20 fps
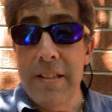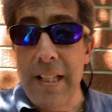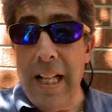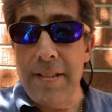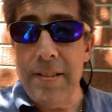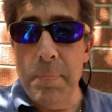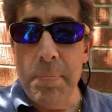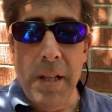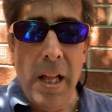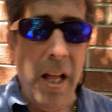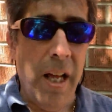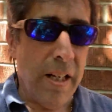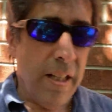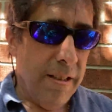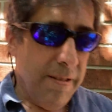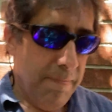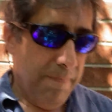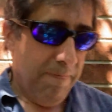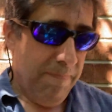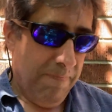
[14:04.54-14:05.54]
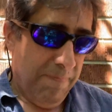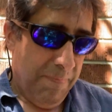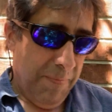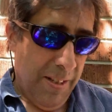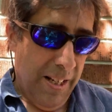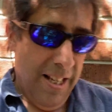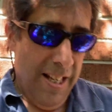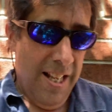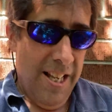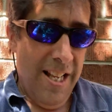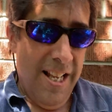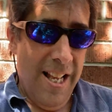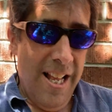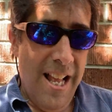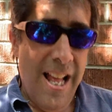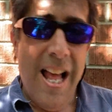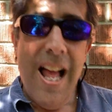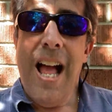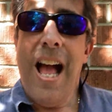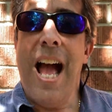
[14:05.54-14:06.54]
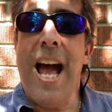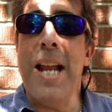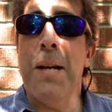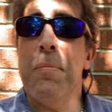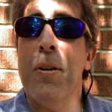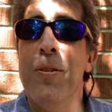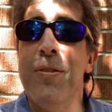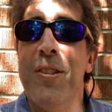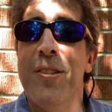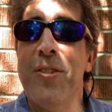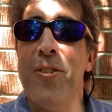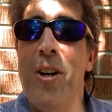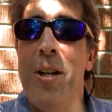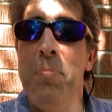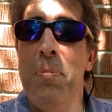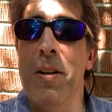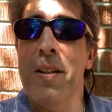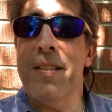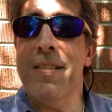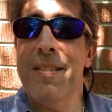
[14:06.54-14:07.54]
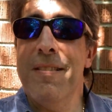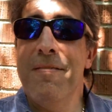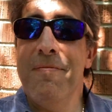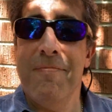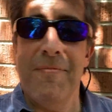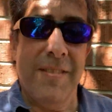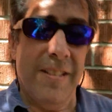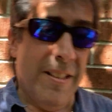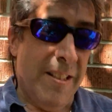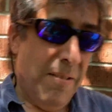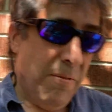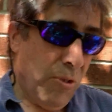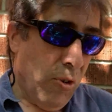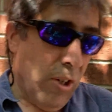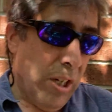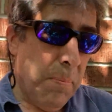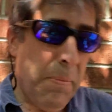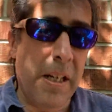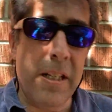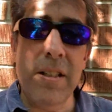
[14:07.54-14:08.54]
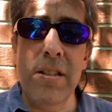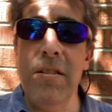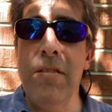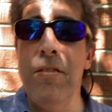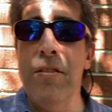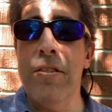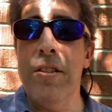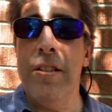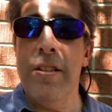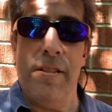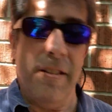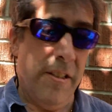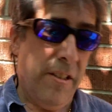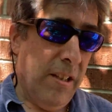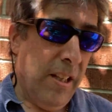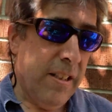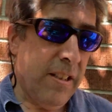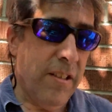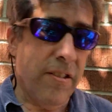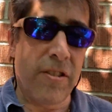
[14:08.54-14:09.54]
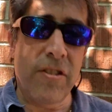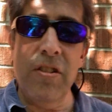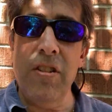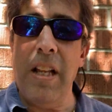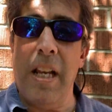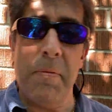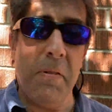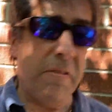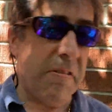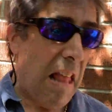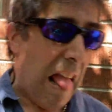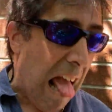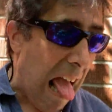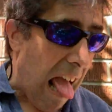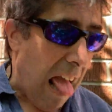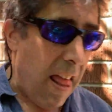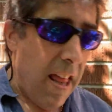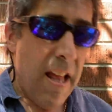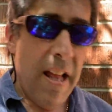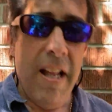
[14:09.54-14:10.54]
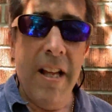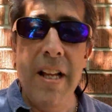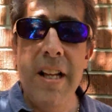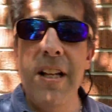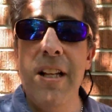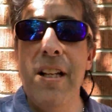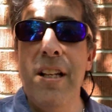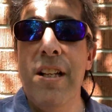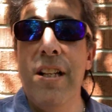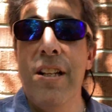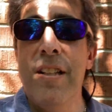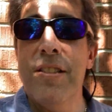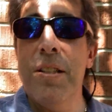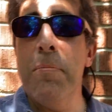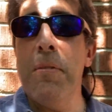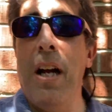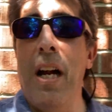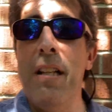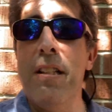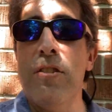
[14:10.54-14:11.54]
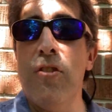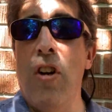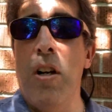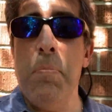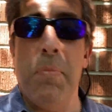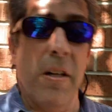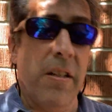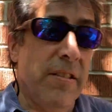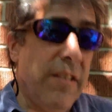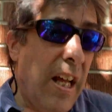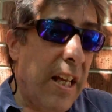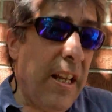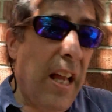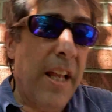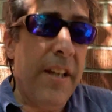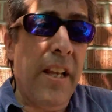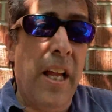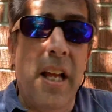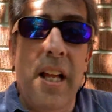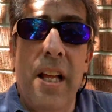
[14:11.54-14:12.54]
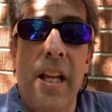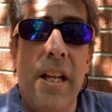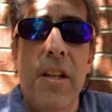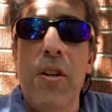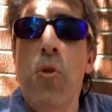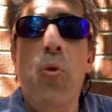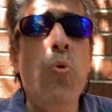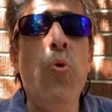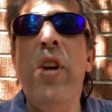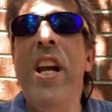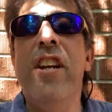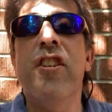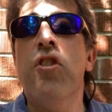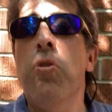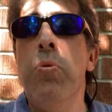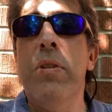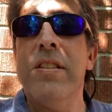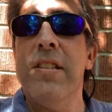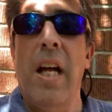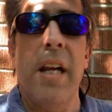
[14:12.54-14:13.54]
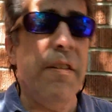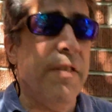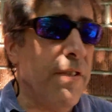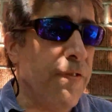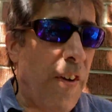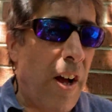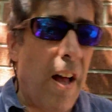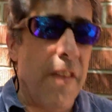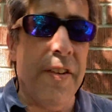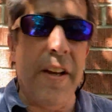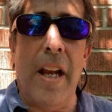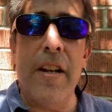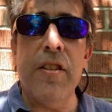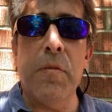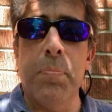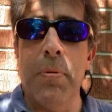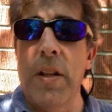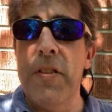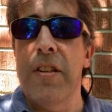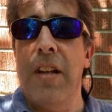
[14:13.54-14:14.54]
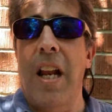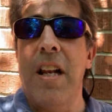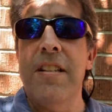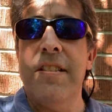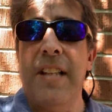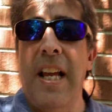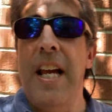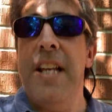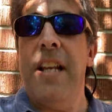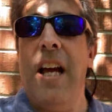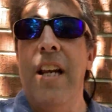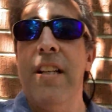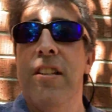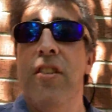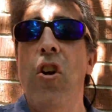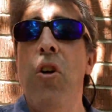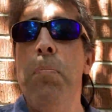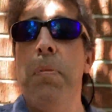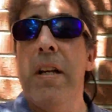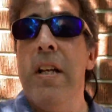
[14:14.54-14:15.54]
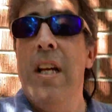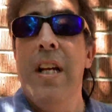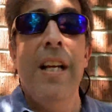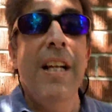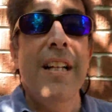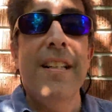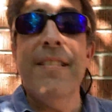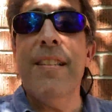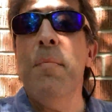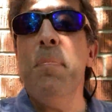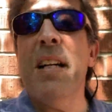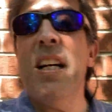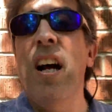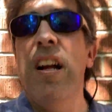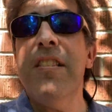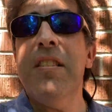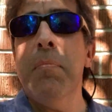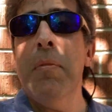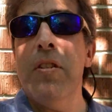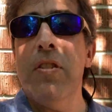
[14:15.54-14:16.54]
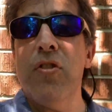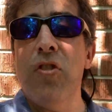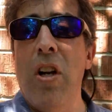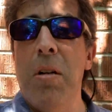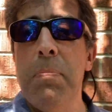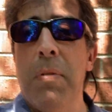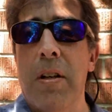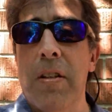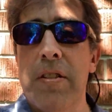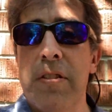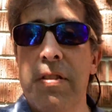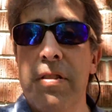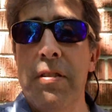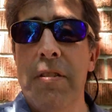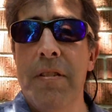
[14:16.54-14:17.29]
That's a blog. Adam goes to Starbucks, talking about girls. He says, you like this girl? Adam goes, ah. Some guy at Starbucks. Not, who cares who? It's not his father, not his brother, not his aunt, not his nobody. So I'm a customer at Starbucks.